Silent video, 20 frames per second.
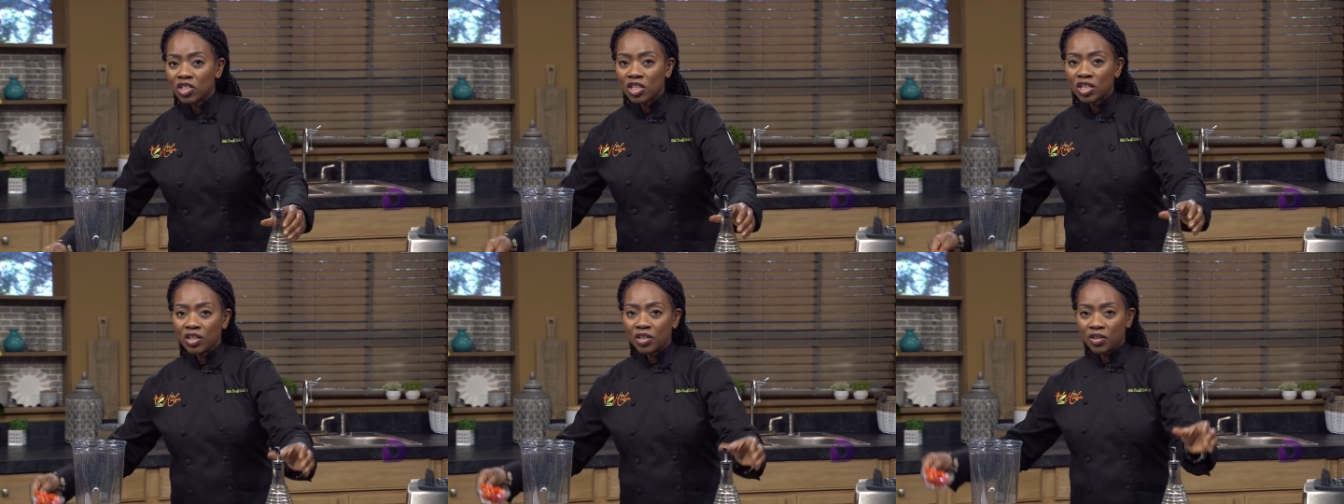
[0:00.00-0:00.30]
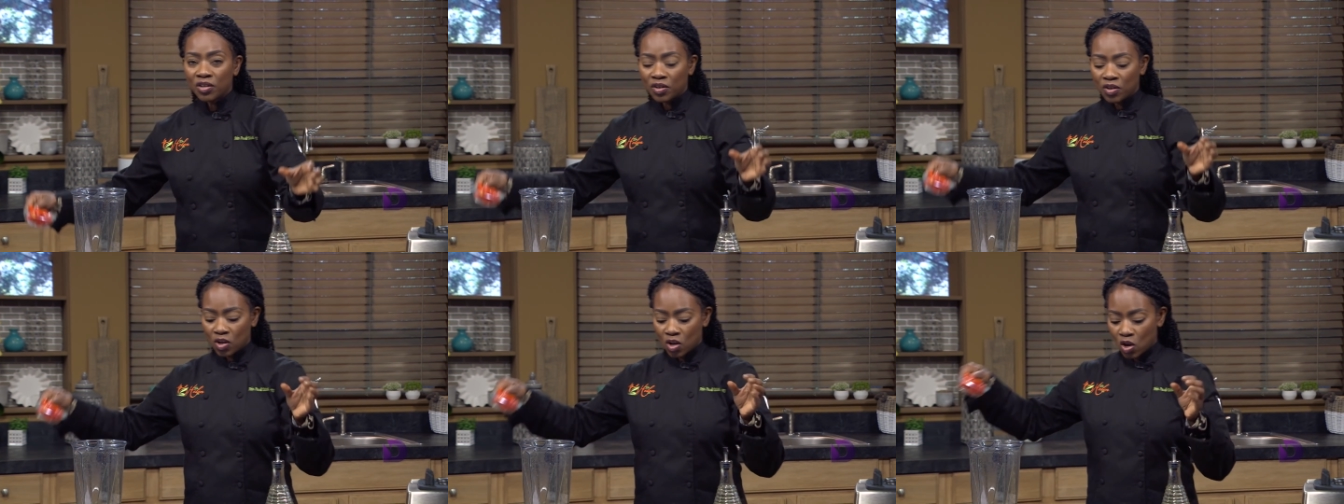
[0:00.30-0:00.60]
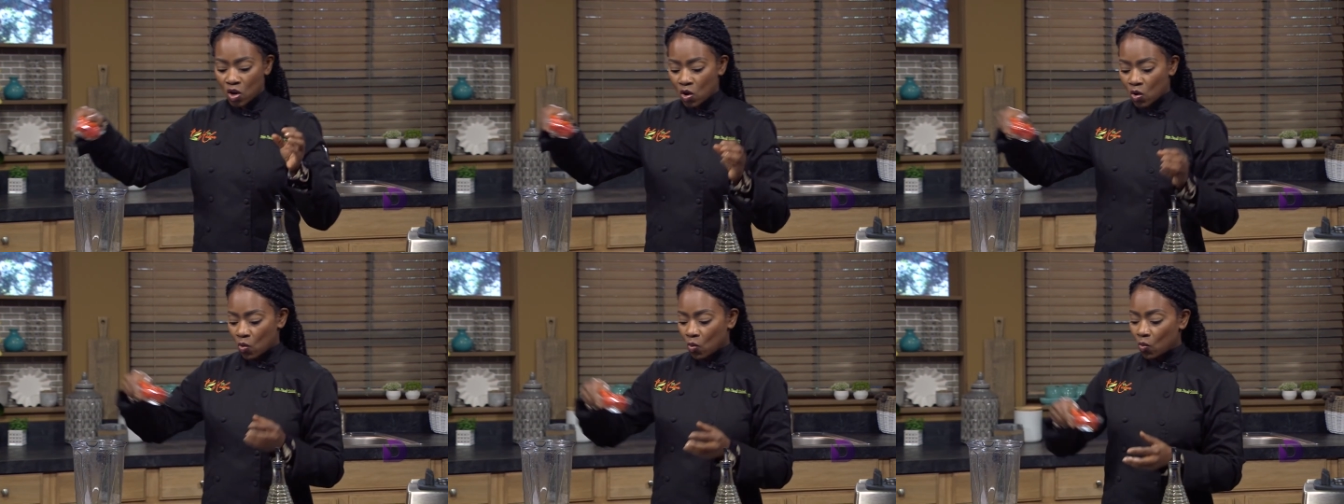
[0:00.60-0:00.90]
here
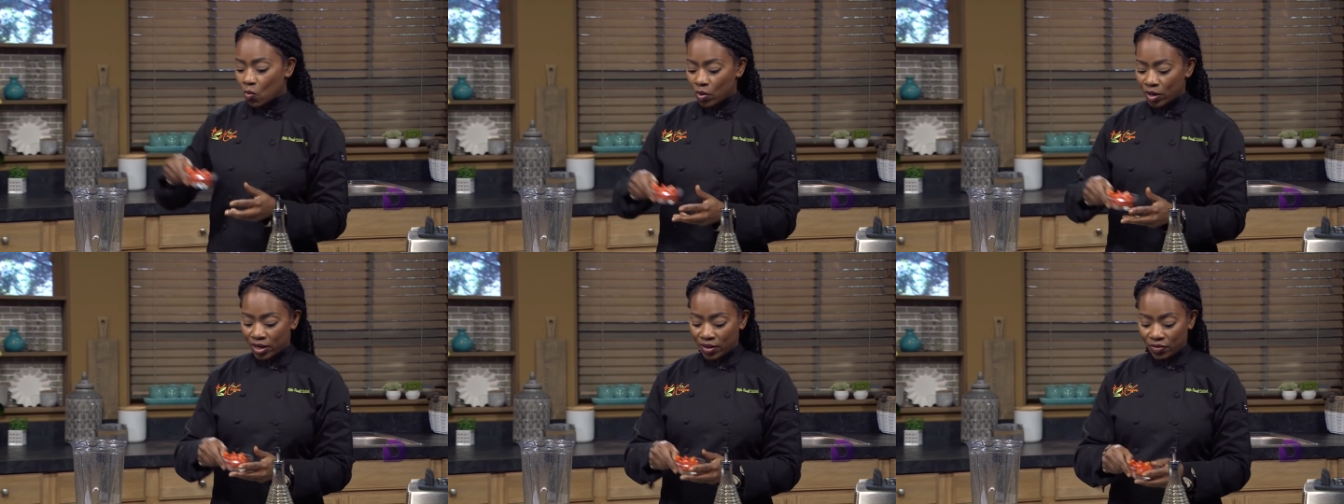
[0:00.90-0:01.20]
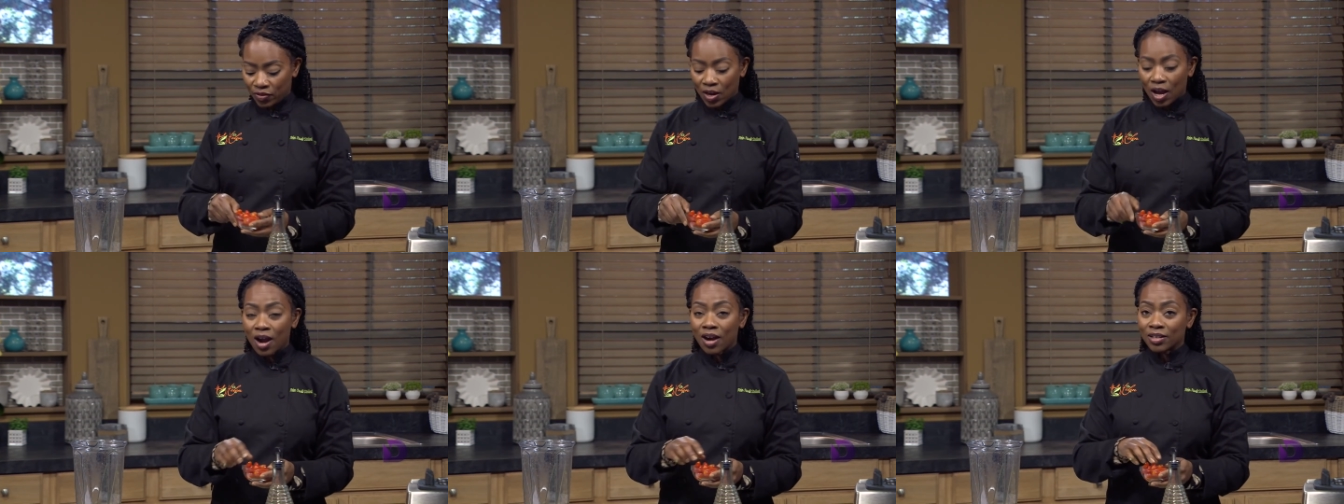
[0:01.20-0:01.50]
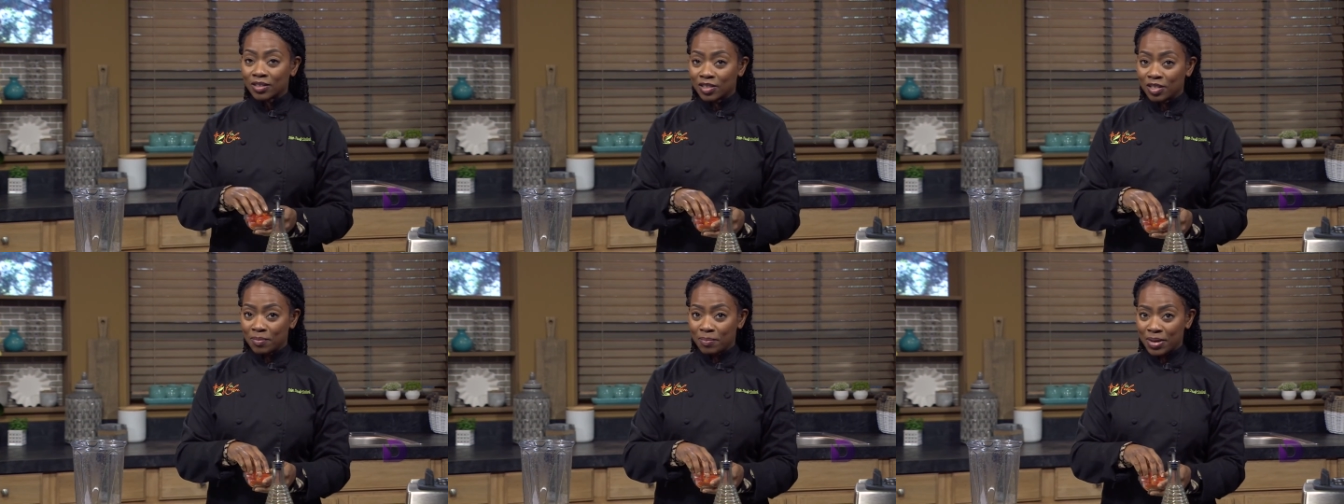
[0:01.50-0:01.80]
with our
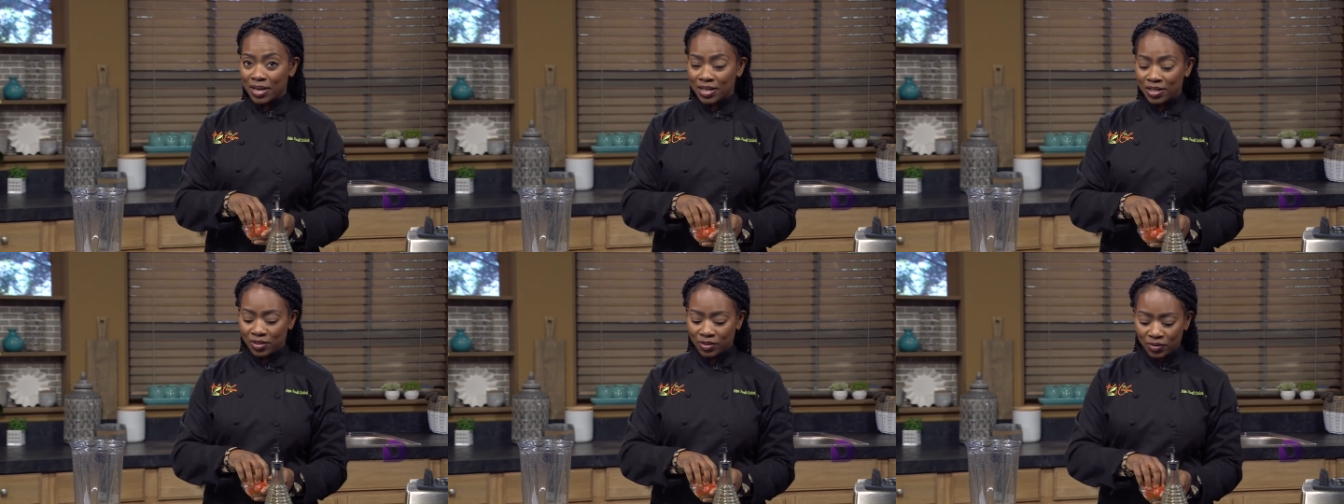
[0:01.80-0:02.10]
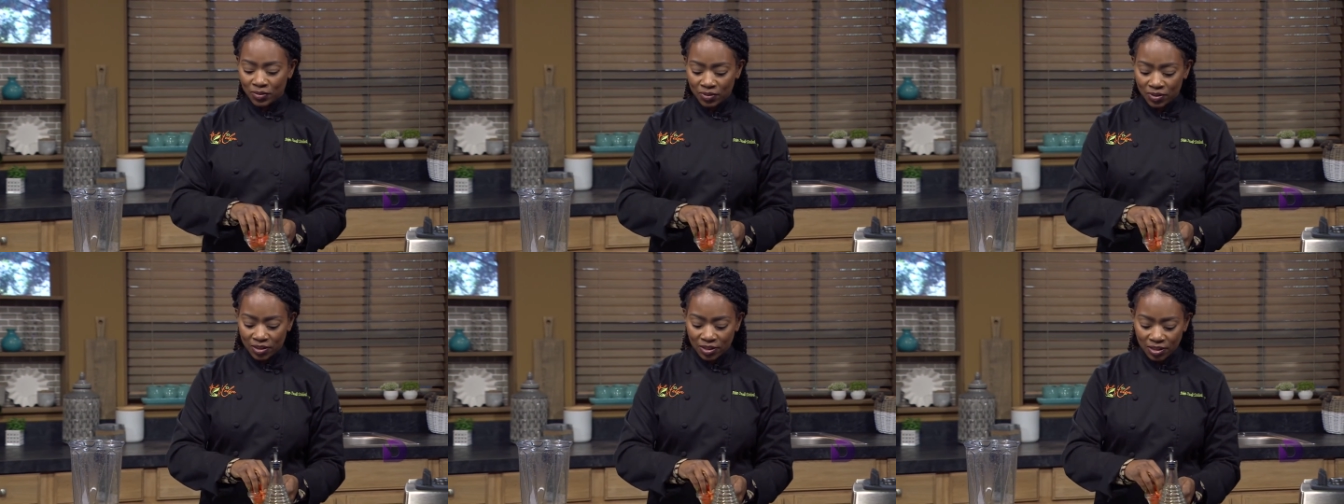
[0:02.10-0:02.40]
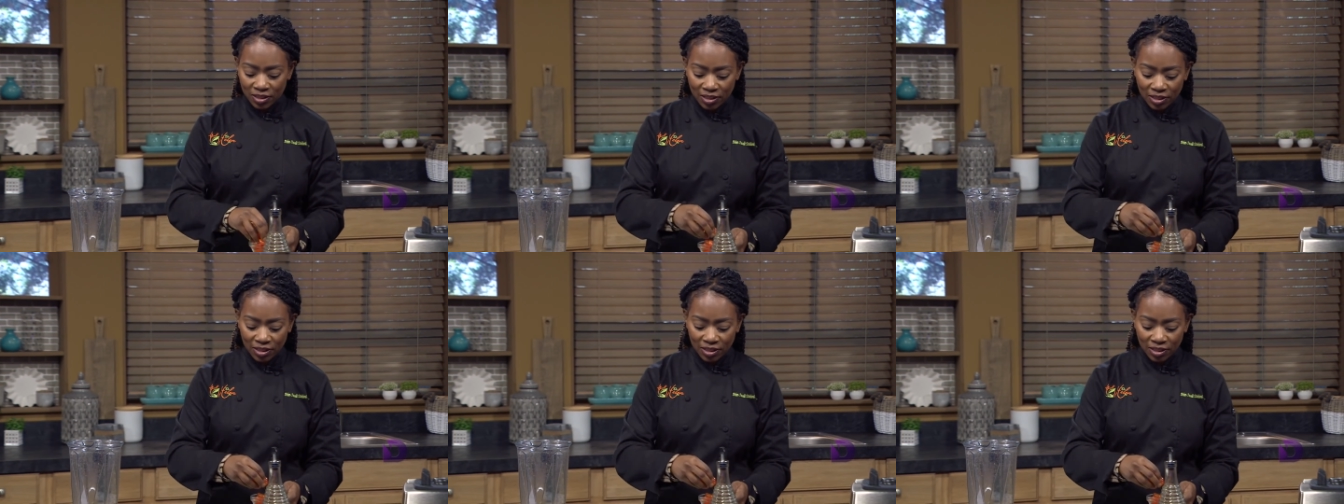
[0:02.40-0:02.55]
tomatoes,